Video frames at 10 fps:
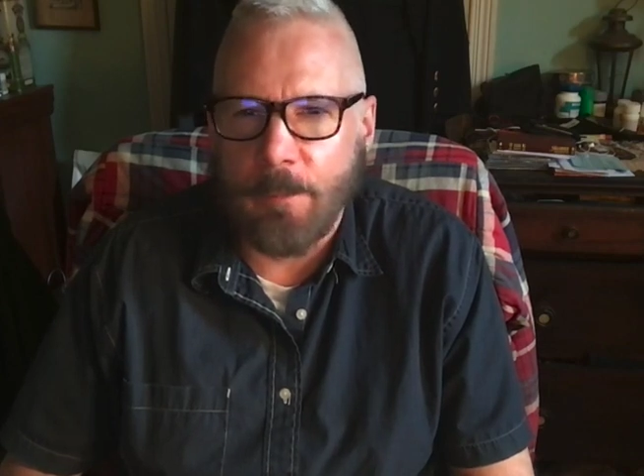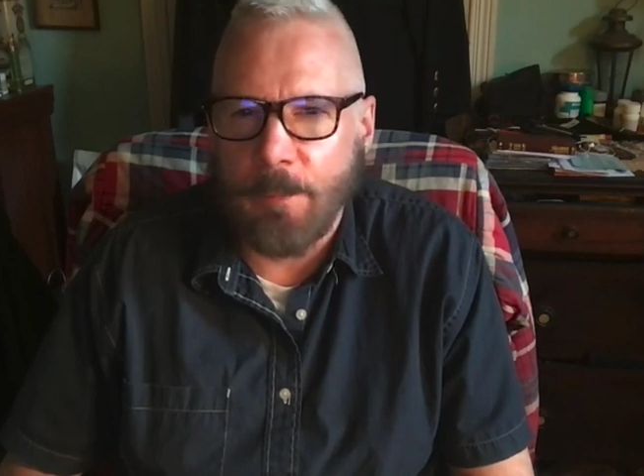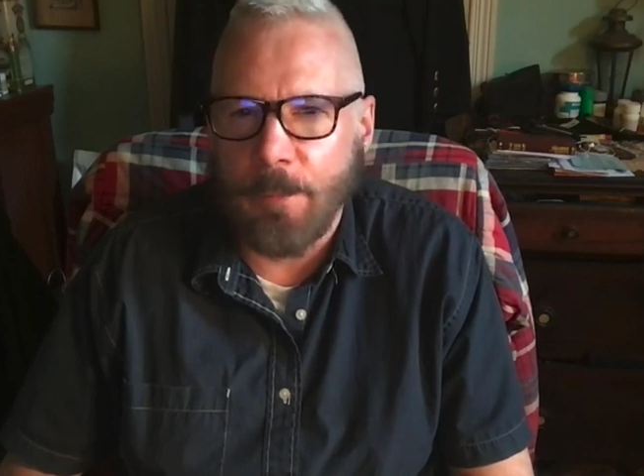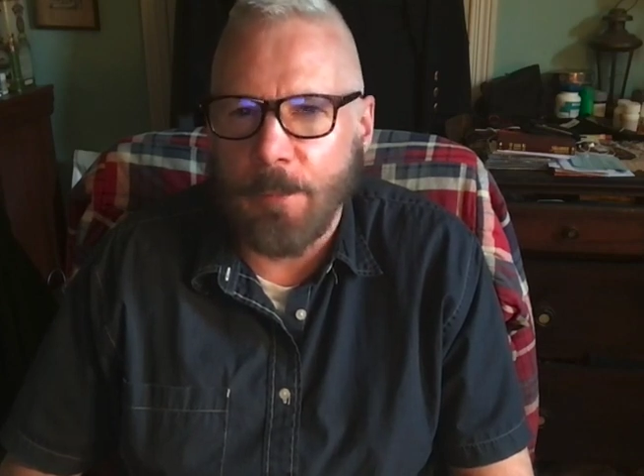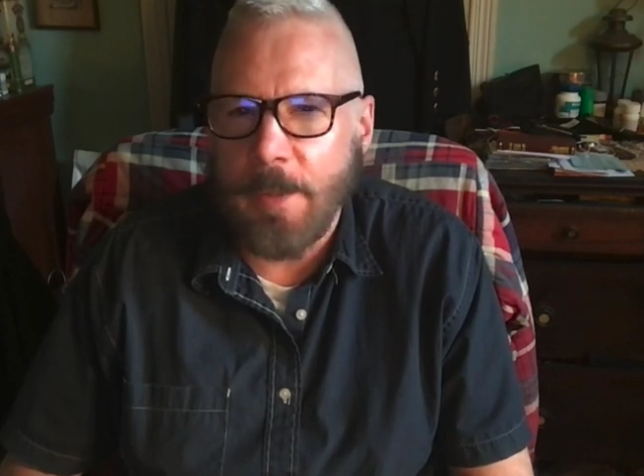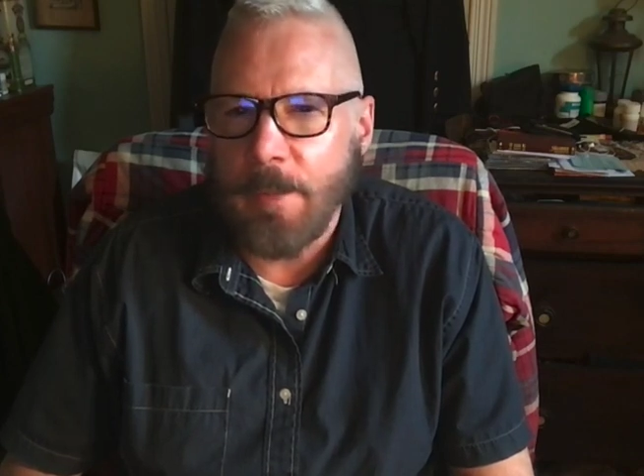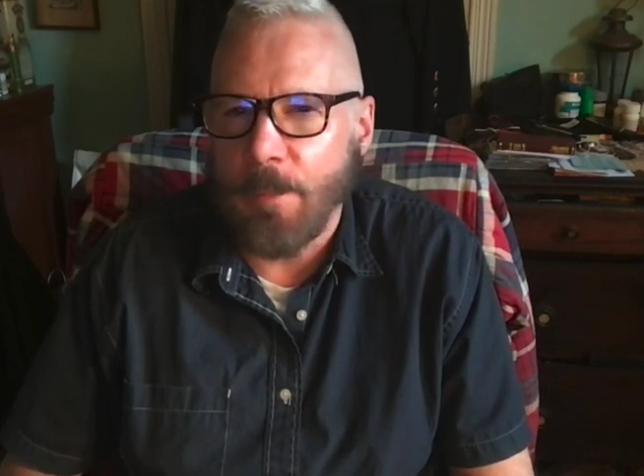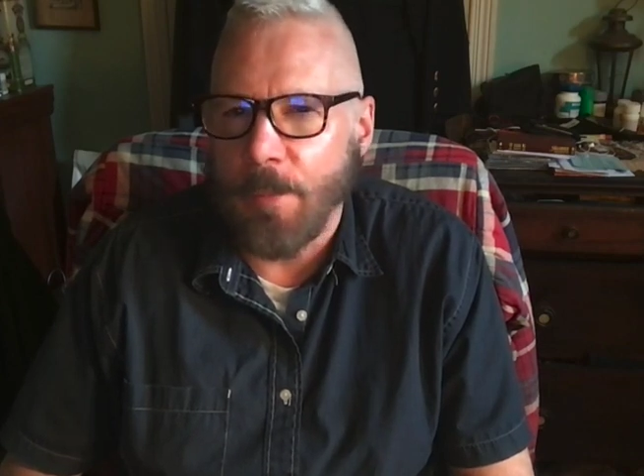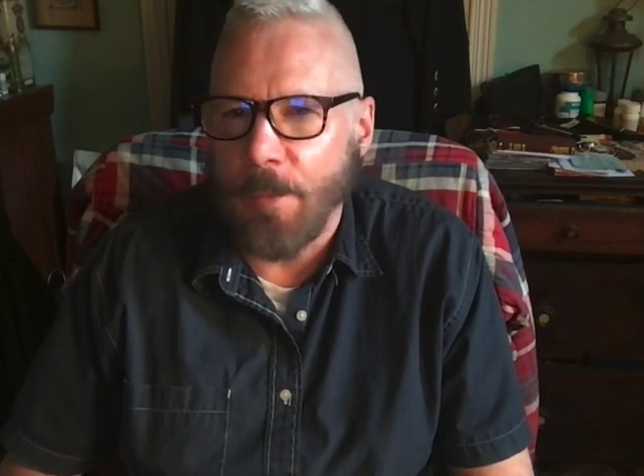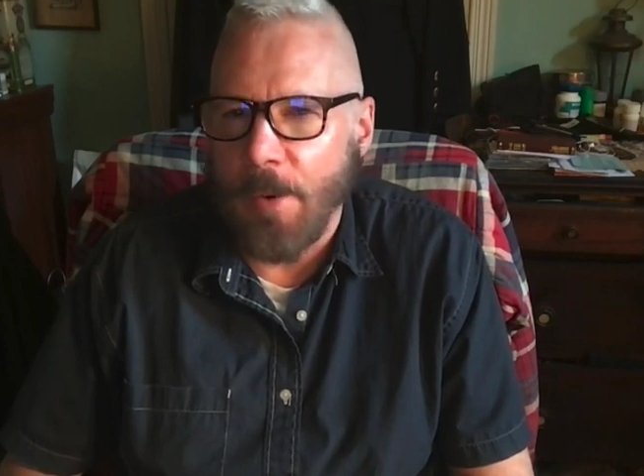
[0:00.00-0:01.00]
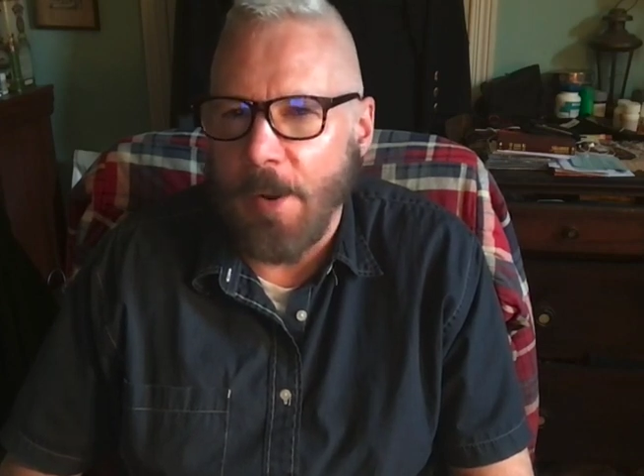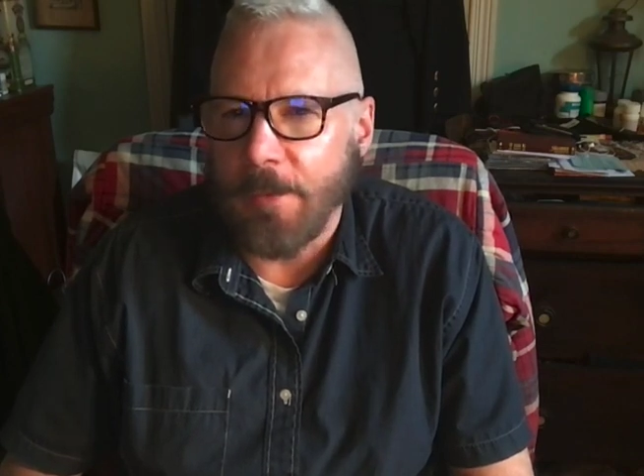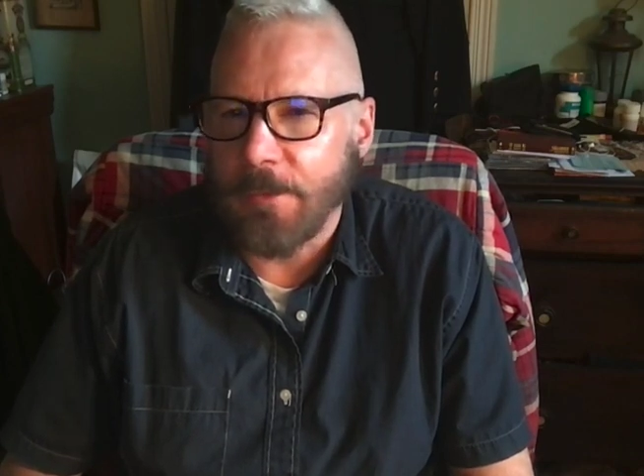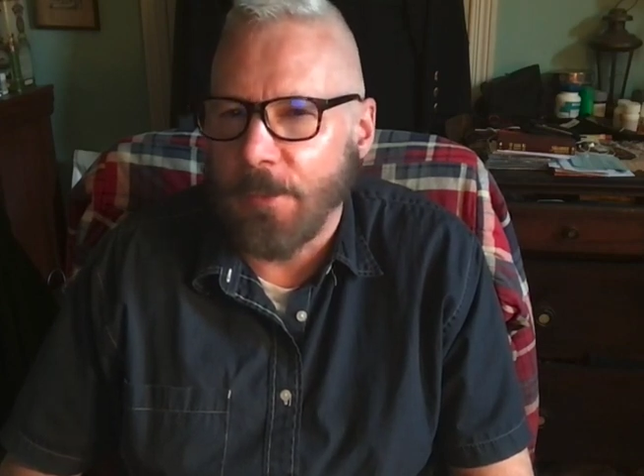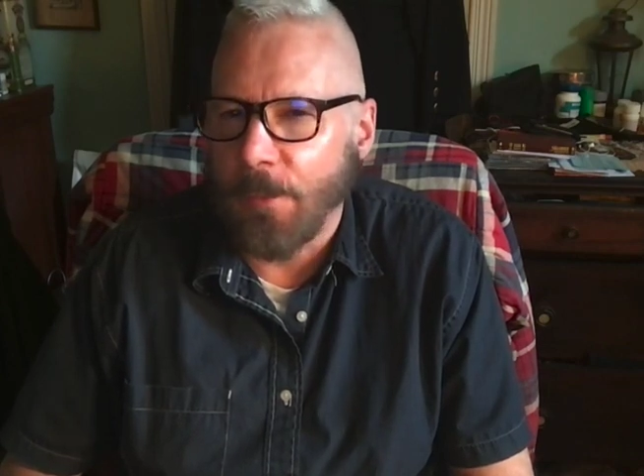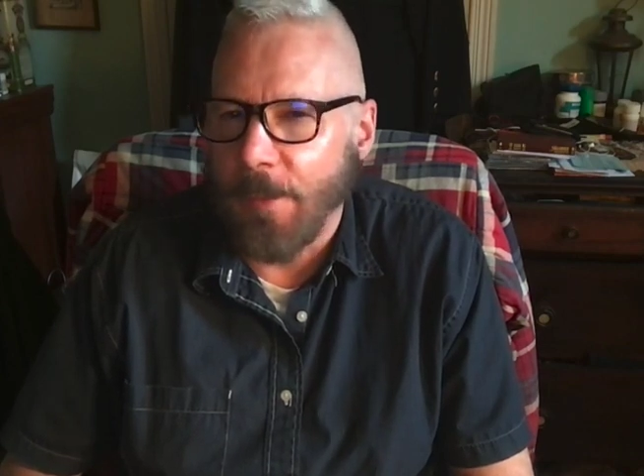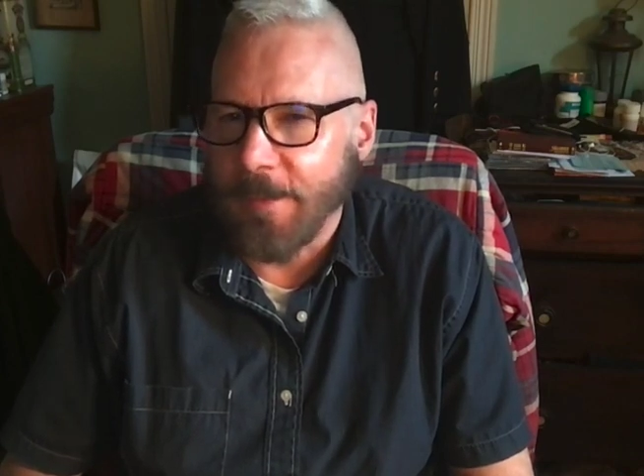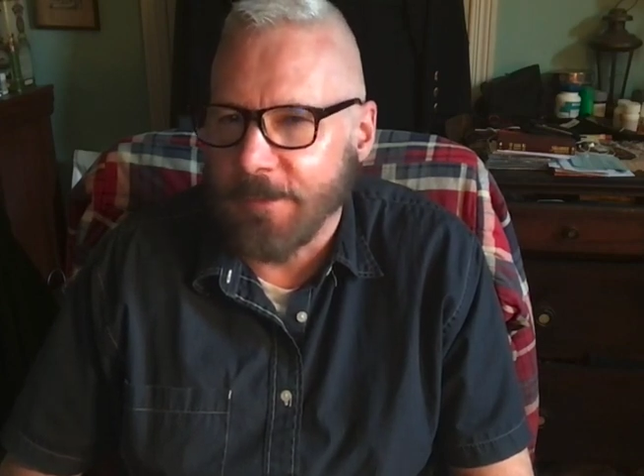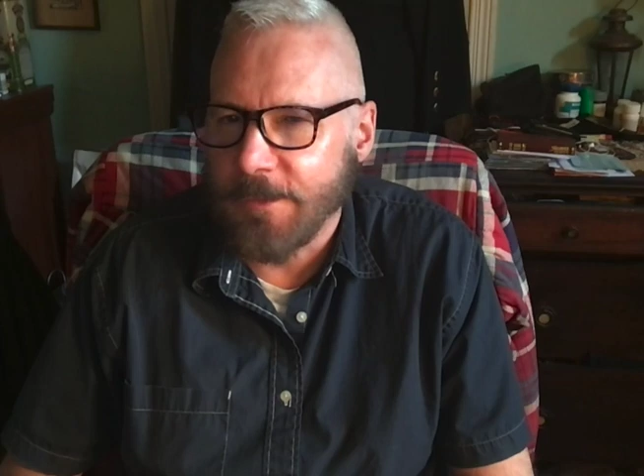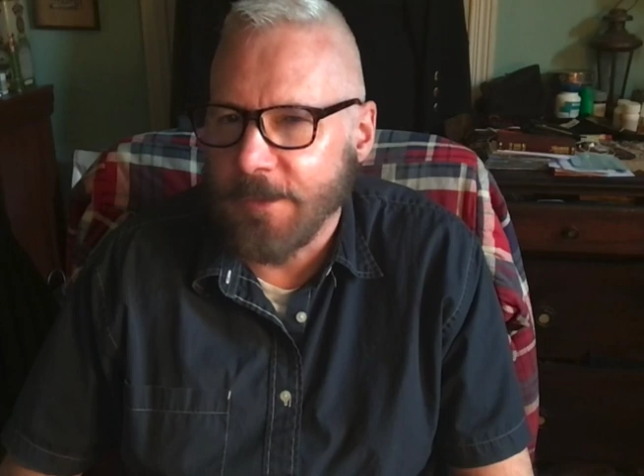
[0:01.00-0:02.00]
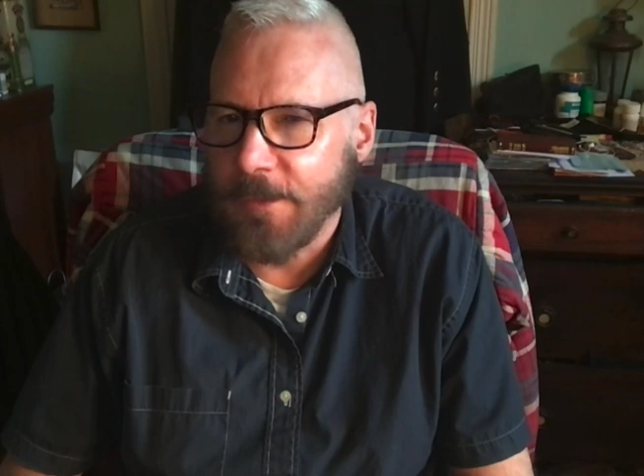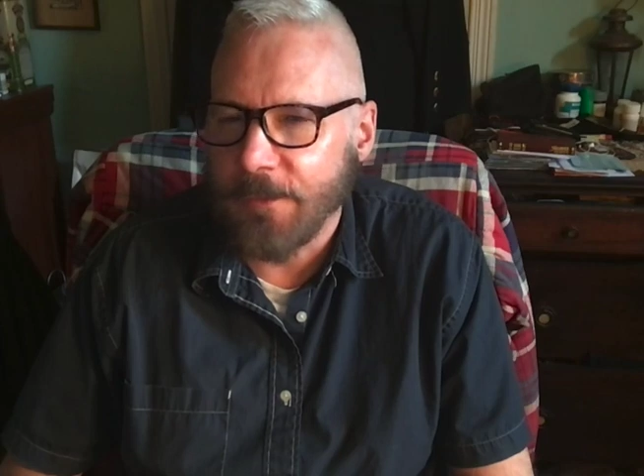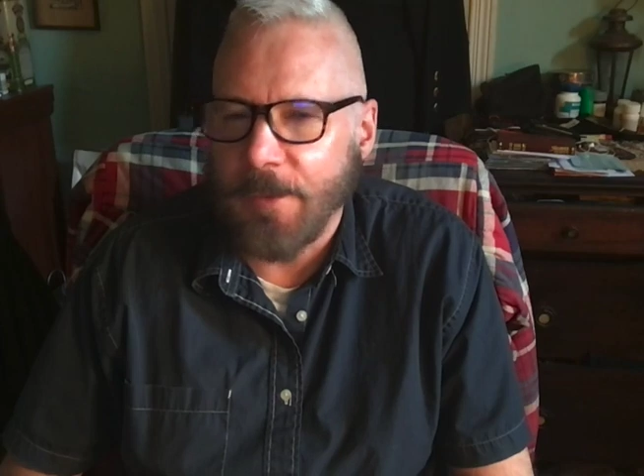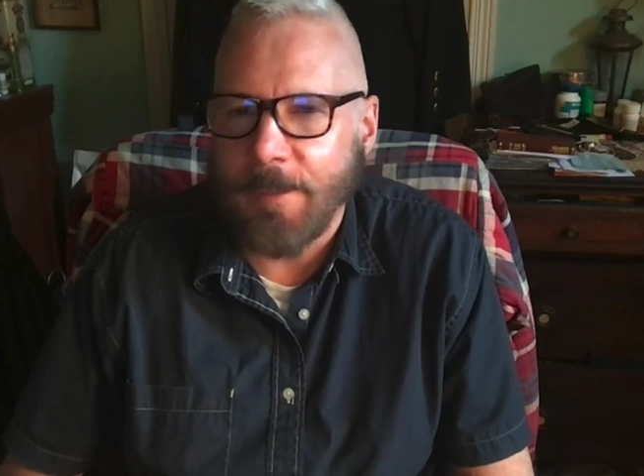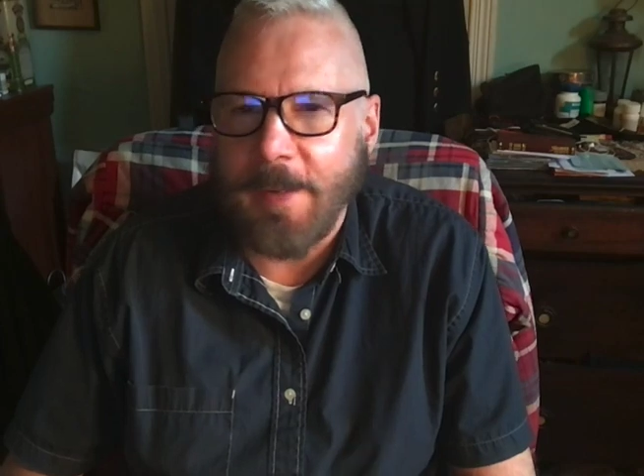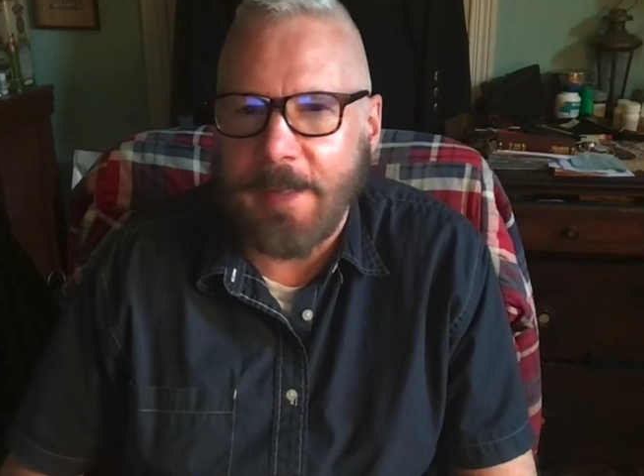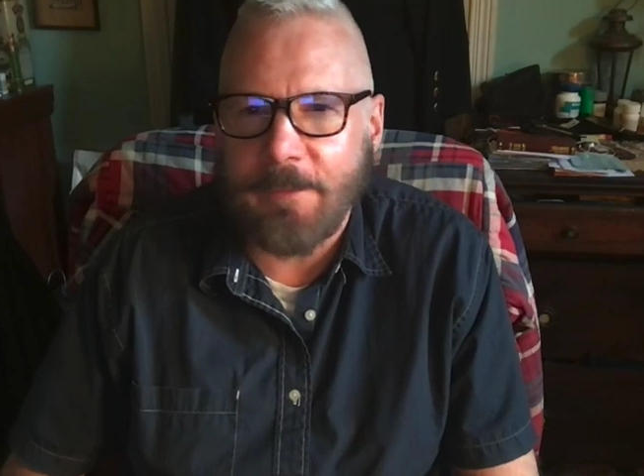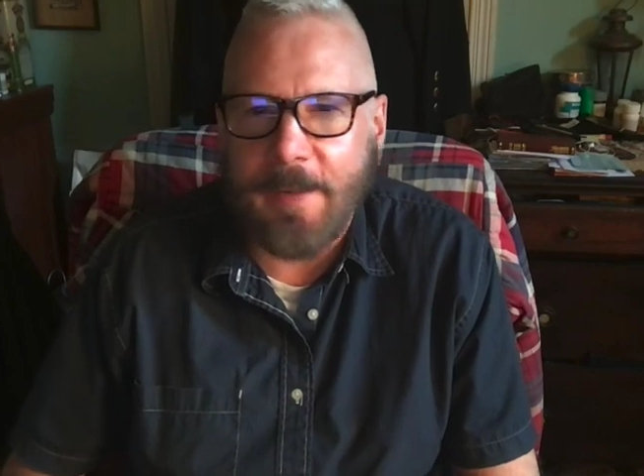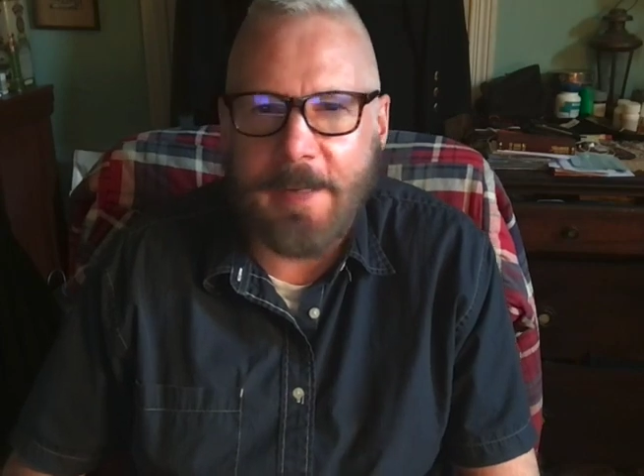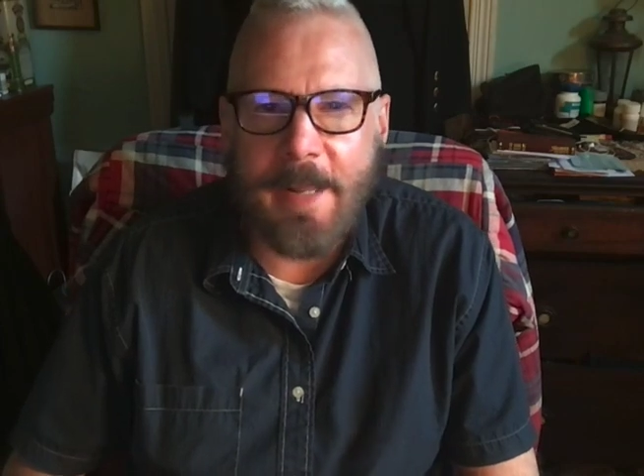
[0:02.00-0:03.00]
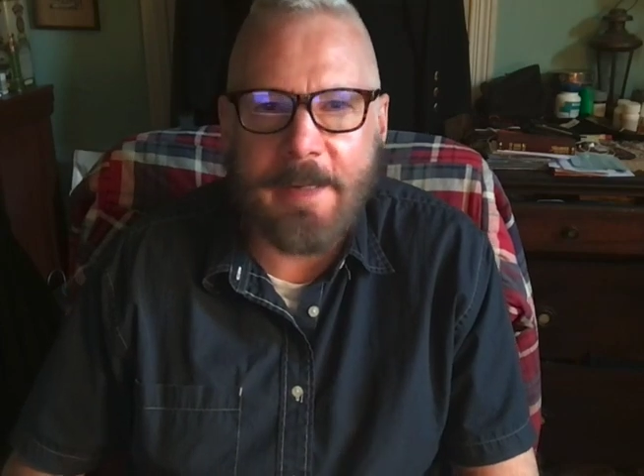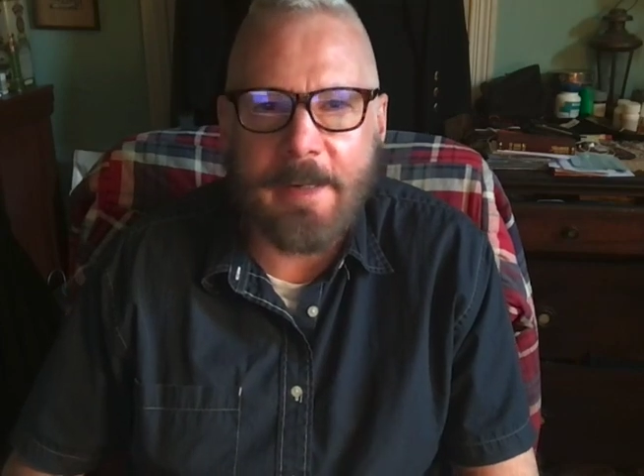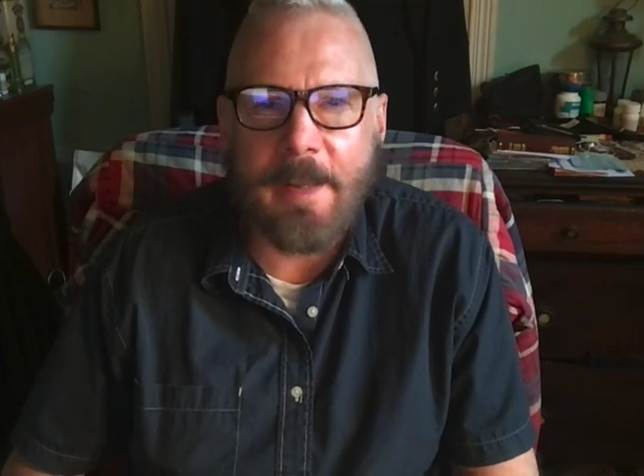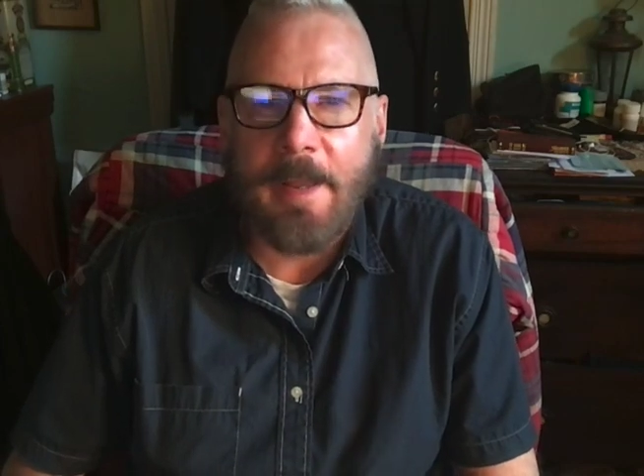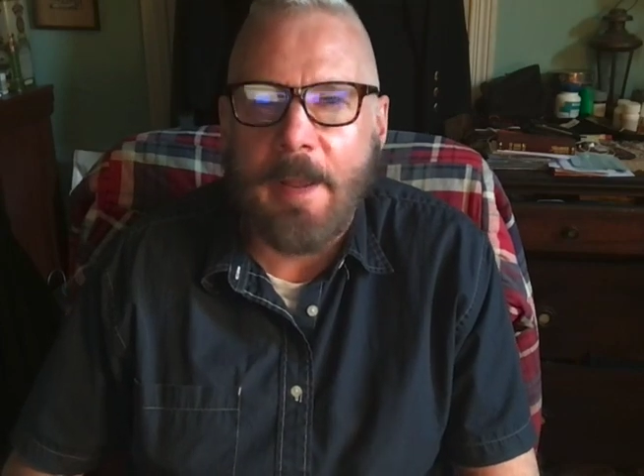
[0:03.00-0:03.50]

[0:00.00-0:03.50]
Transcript: pretty broad question, so I'm not giving it any